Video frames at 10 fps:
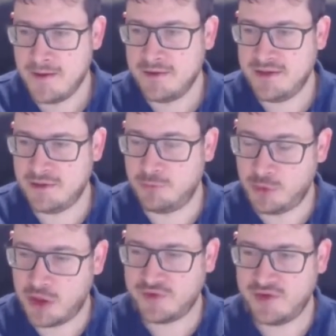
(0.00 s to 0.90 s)
can
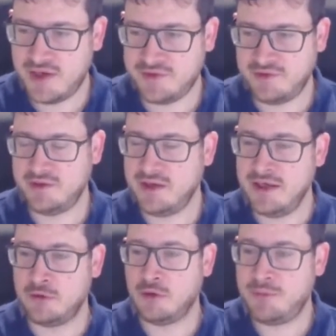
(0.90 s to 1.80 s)
process
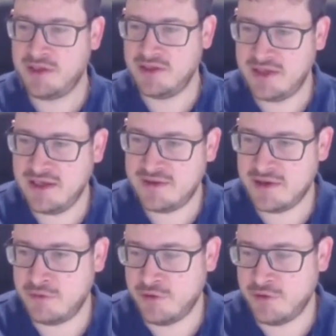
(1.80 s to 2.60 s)
encrypted data